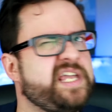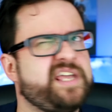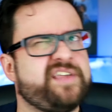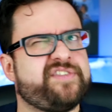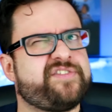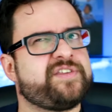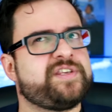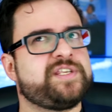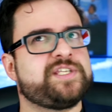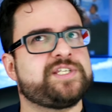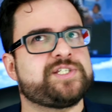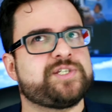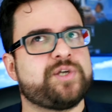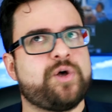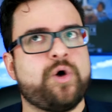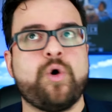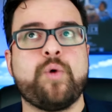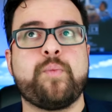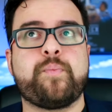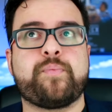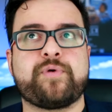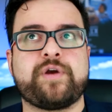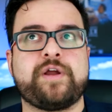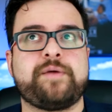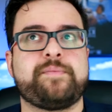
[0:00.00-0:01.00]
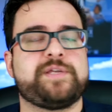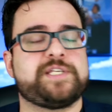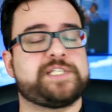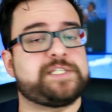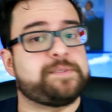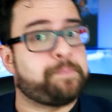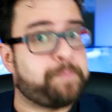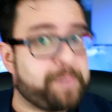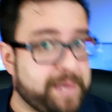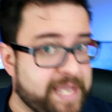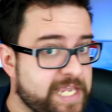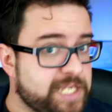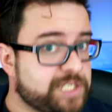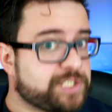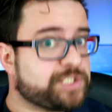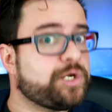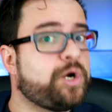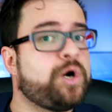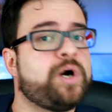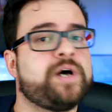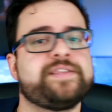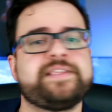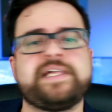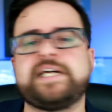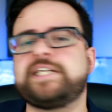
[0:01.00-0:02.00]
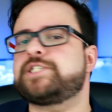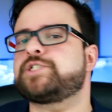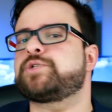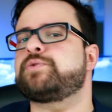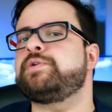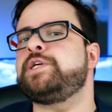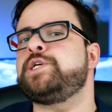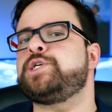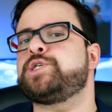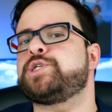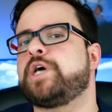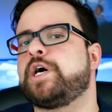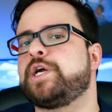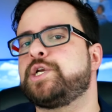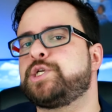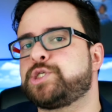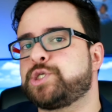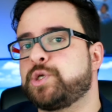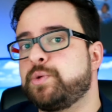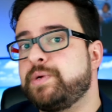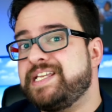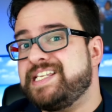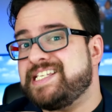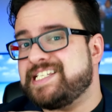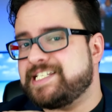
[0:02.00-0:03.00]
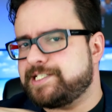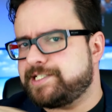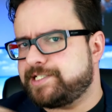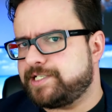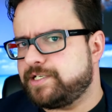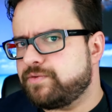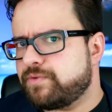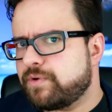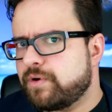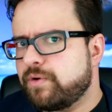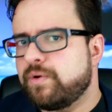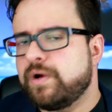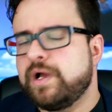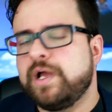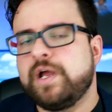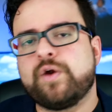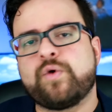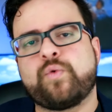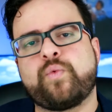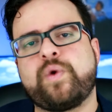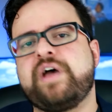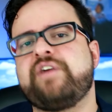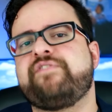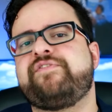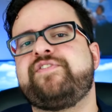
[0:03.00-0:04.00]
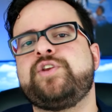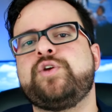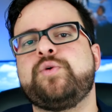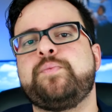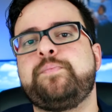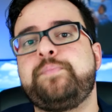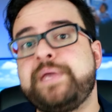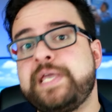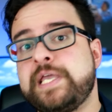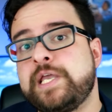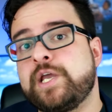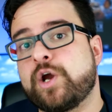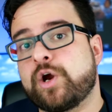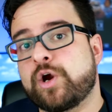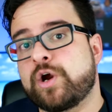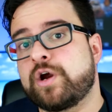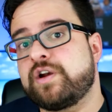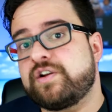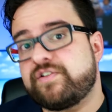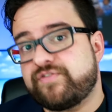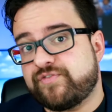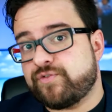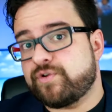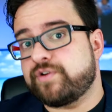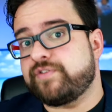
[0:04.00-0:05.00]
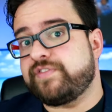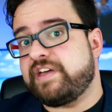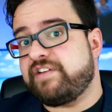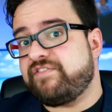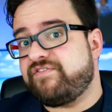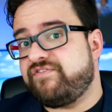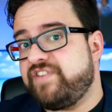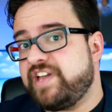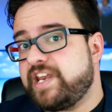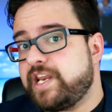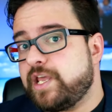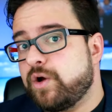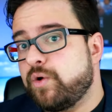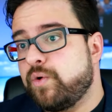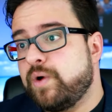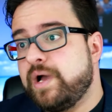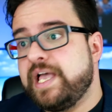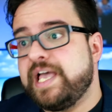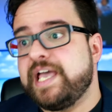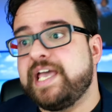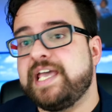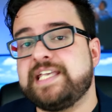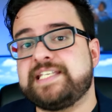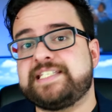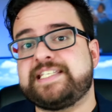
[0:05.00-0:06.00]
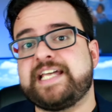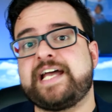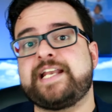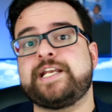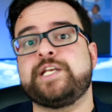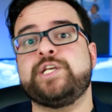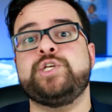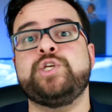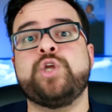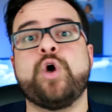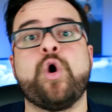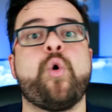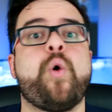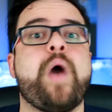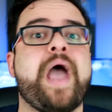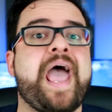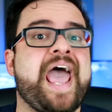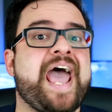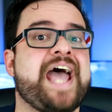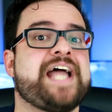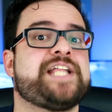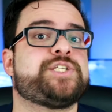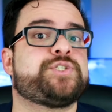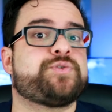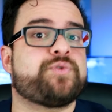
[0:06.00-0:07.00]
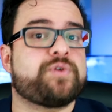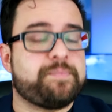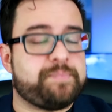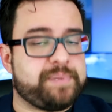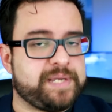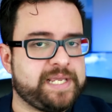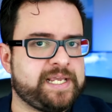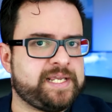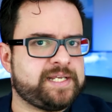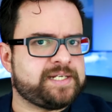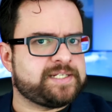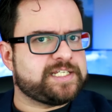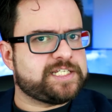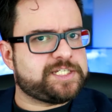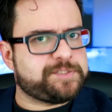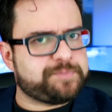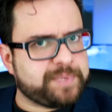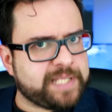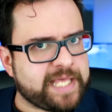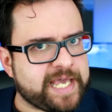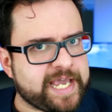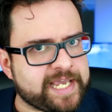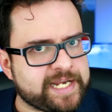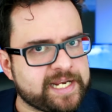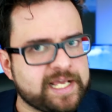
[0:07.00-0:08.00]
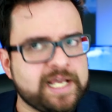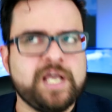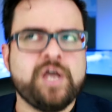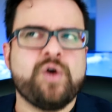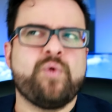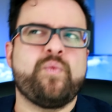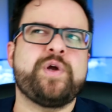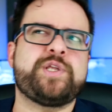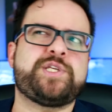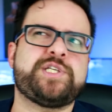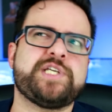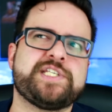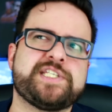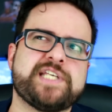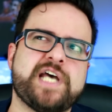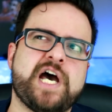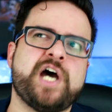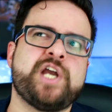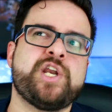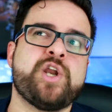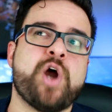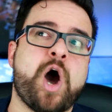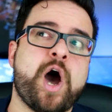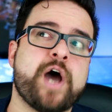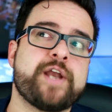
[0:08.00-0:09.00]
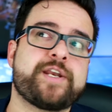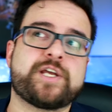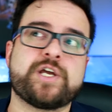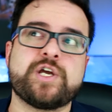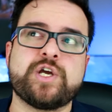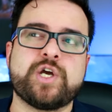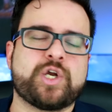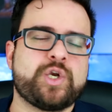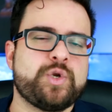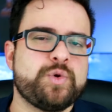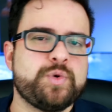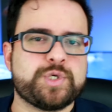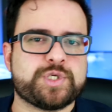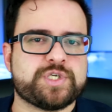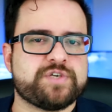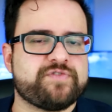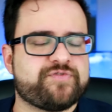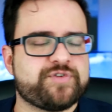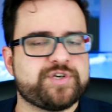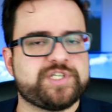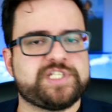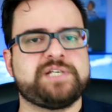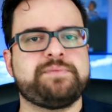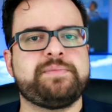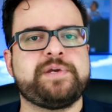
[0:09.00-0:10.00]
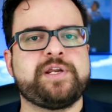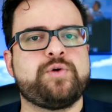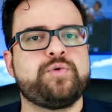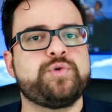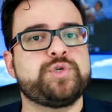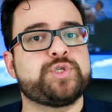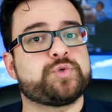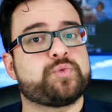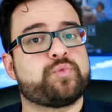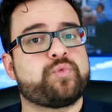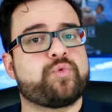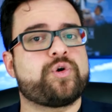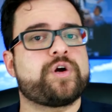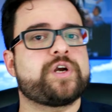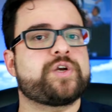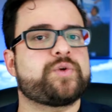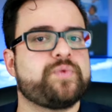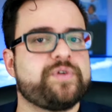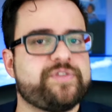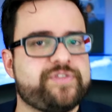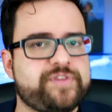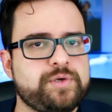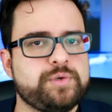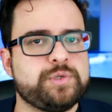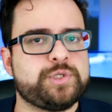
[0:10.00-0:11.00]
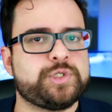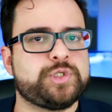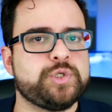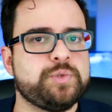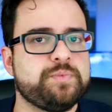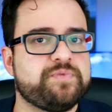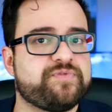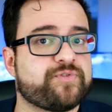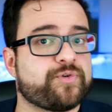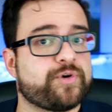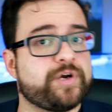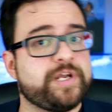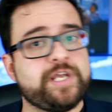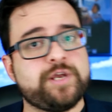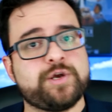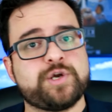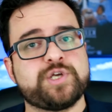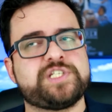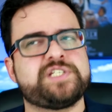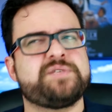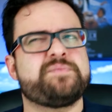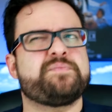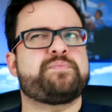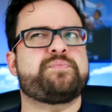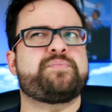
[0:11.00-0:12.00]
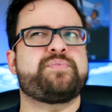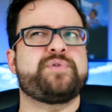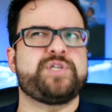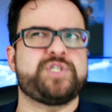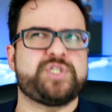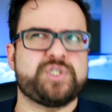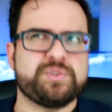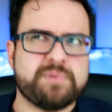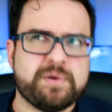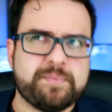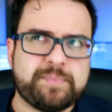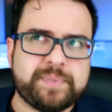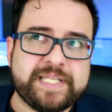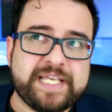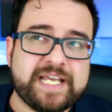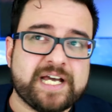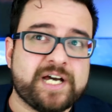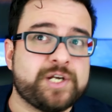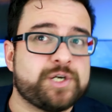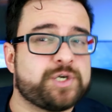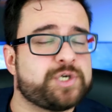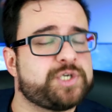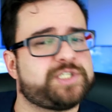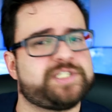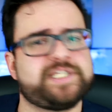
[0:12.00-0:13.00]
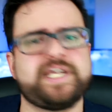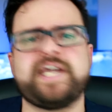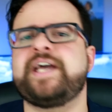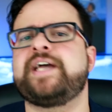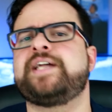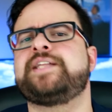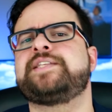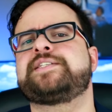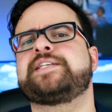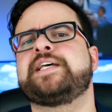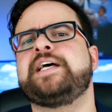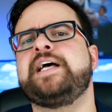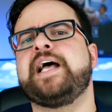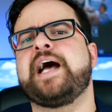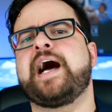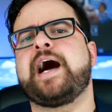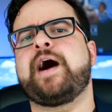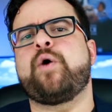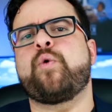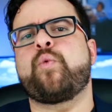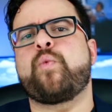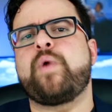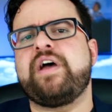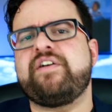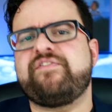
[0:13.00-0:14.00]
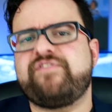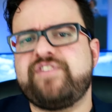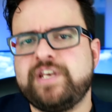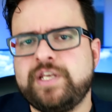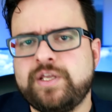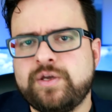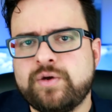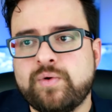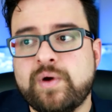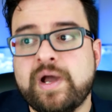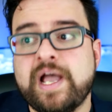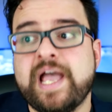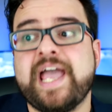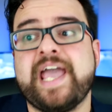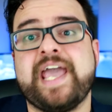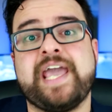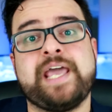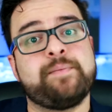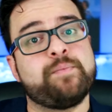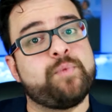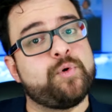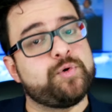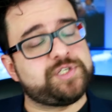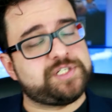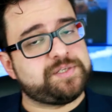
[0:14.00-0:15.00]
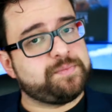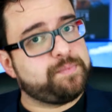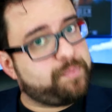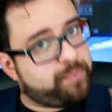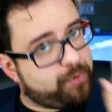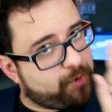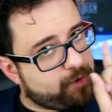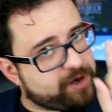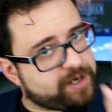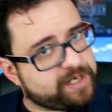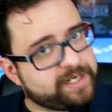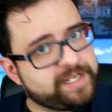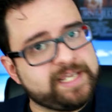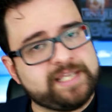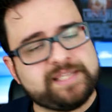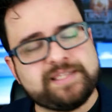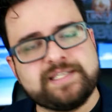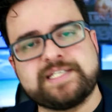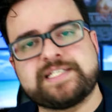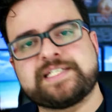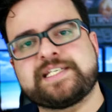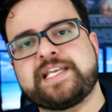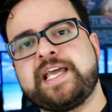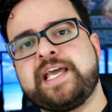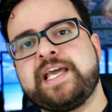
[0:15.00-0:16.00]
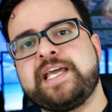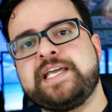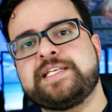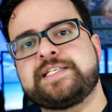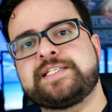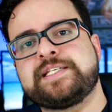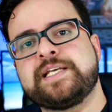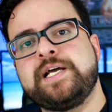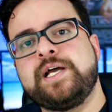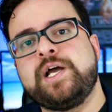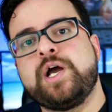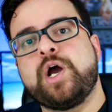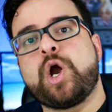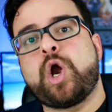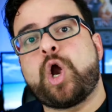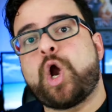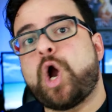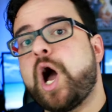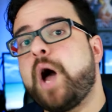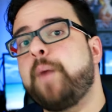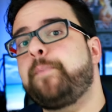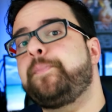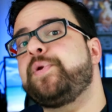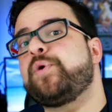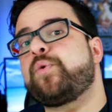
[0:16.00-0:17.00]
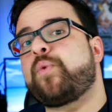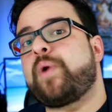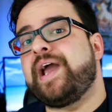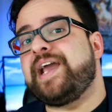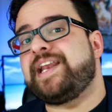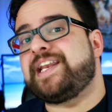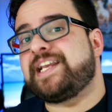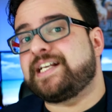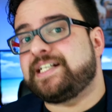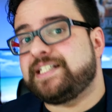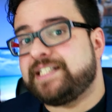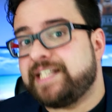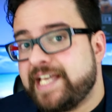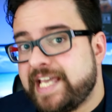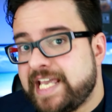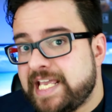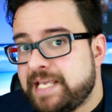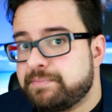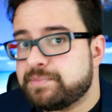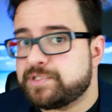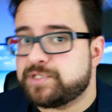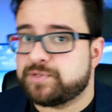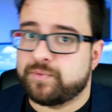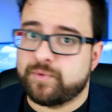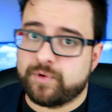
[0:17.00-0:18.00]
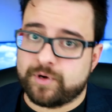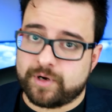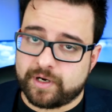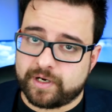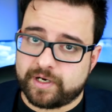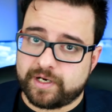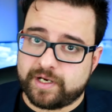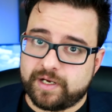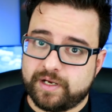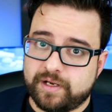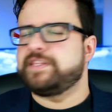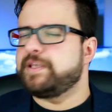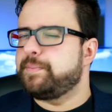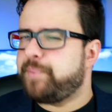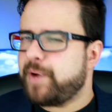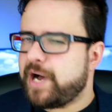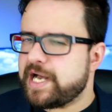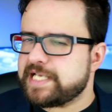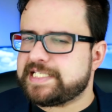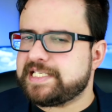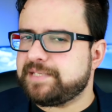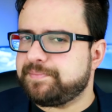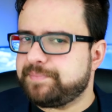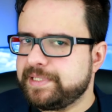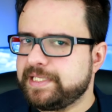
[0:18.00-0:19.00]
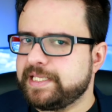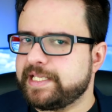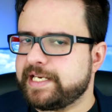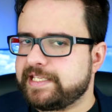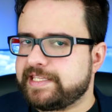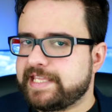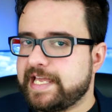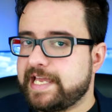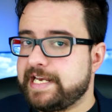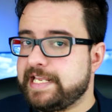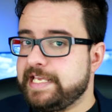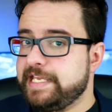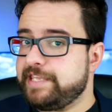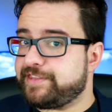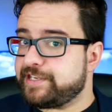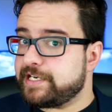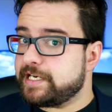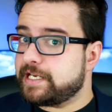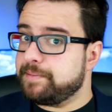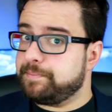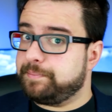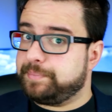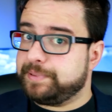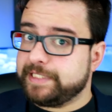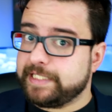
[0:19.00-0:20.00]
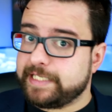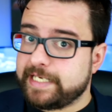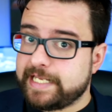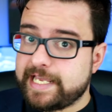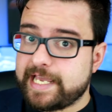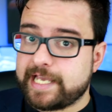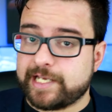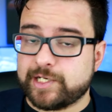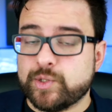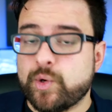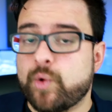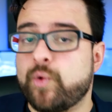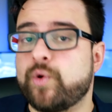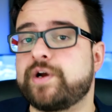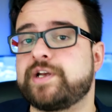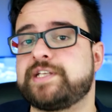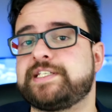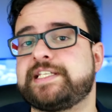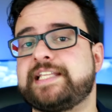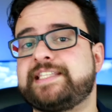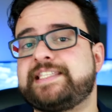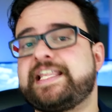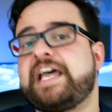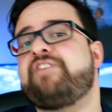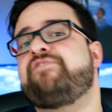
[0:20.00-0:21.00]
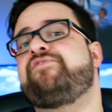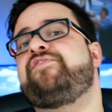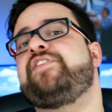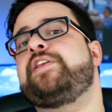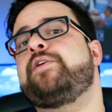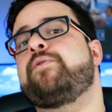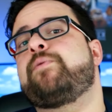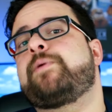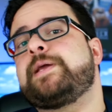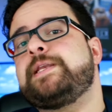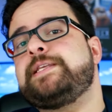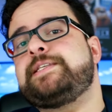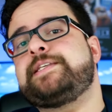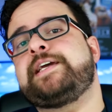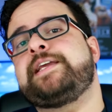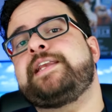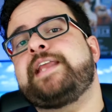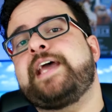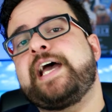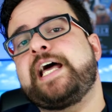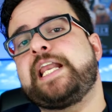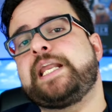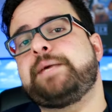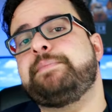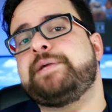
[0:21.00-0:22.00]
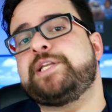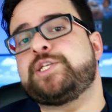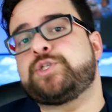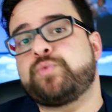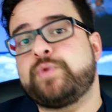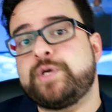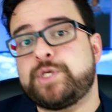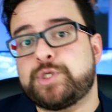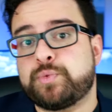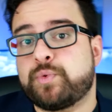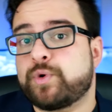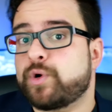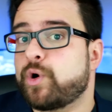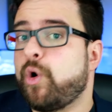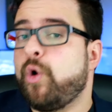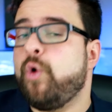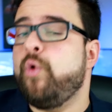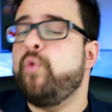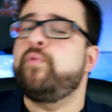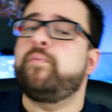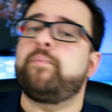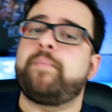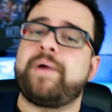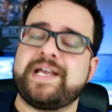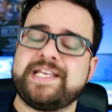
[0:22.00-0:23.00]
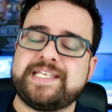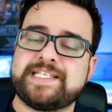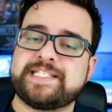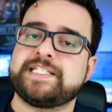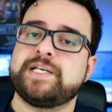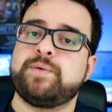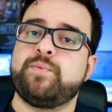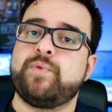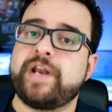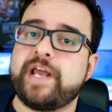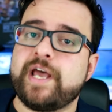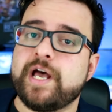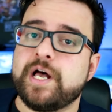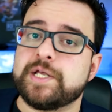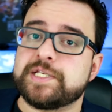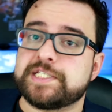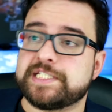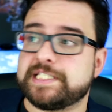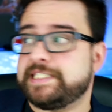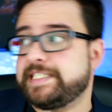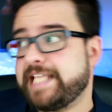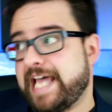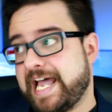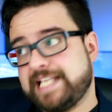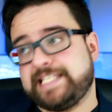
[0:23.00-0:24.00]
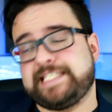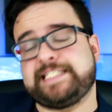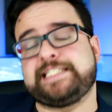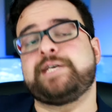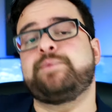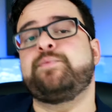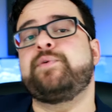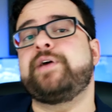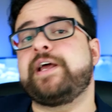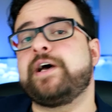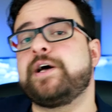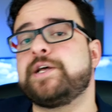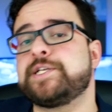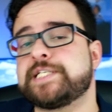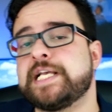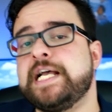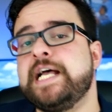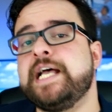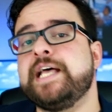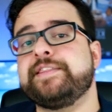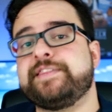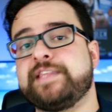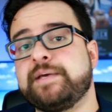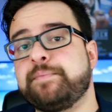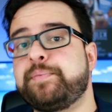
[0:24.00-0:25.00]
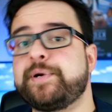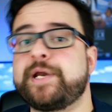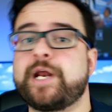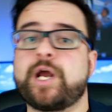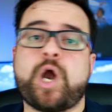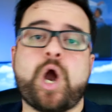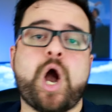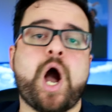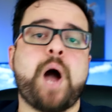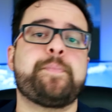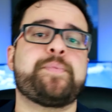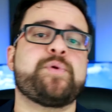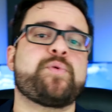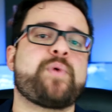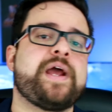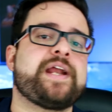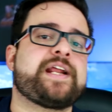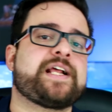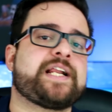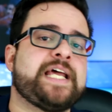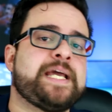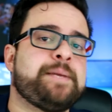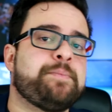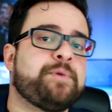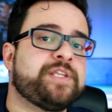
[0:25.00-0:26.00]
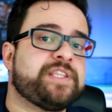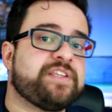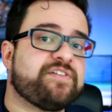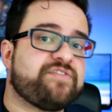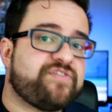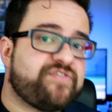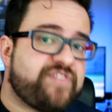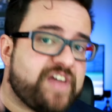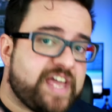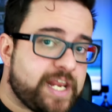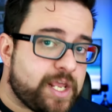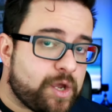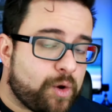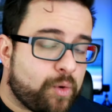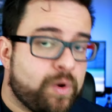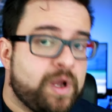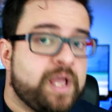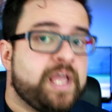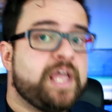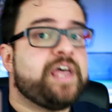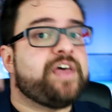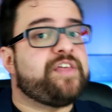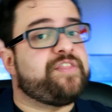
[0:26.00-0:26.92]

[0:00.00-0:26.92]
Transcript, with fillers: Ethan's whole premise, based on that screenshot showing zero revenue being earned for that video, is that no no ads were being displayed, which is an odd conclusion for somebody who's worked with YouTube for years and presumably understands how revenue, and most importantly in this case, copyright claims work. The possibility that Ethan completely ignored is that that video contained elements which were owned by someone else, and that someone else then put a copyright claim on the video.